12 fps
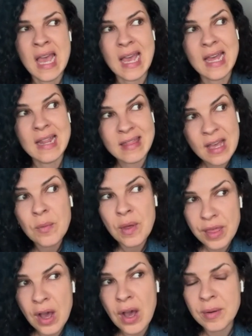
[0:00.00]
And then we
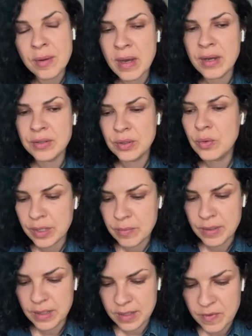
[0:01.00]
thought about who
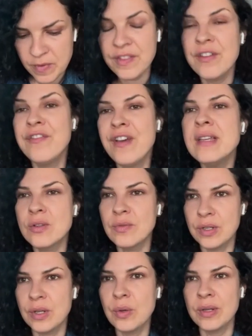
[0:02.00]
could be the face of
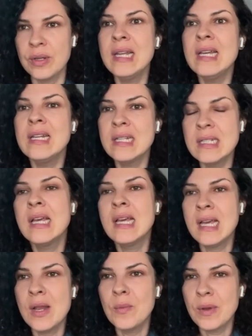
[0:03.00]
it, who could lead it.
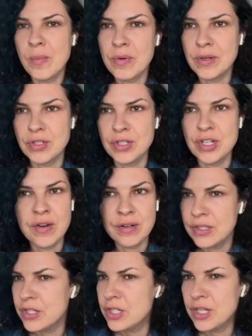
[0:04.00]
And we approached
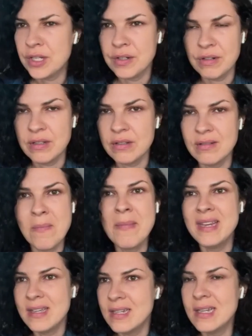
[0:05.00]
Sheryl and she agreed
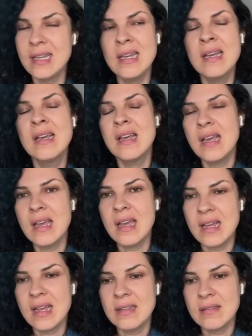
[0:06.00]
immediately.
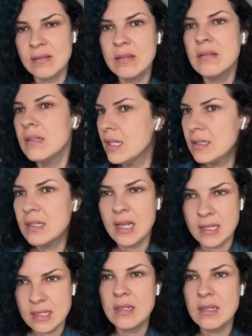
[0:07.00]
And
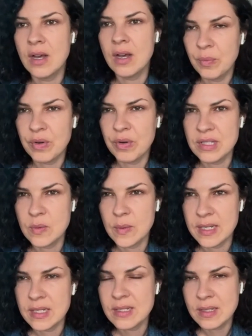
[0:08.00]
that's how the process
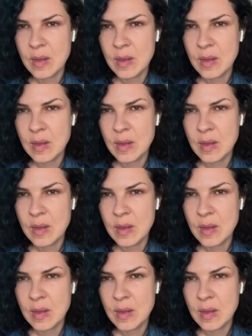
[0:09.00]
went.